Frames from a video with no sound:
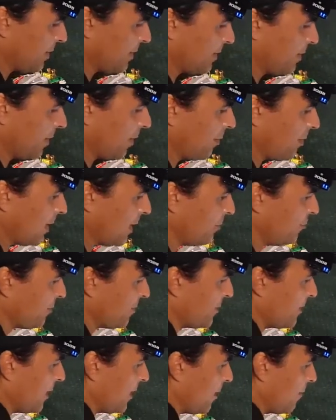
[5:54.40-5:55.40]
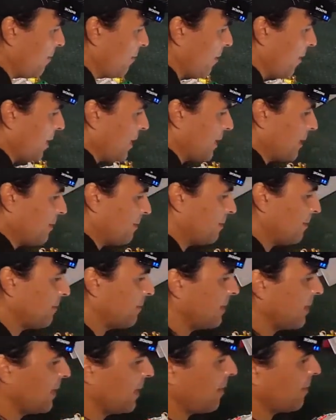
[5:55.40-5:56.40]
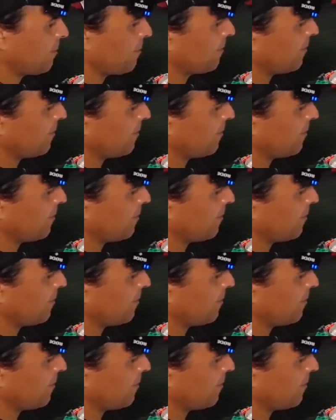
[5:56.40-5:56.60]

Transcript: so interested in my you know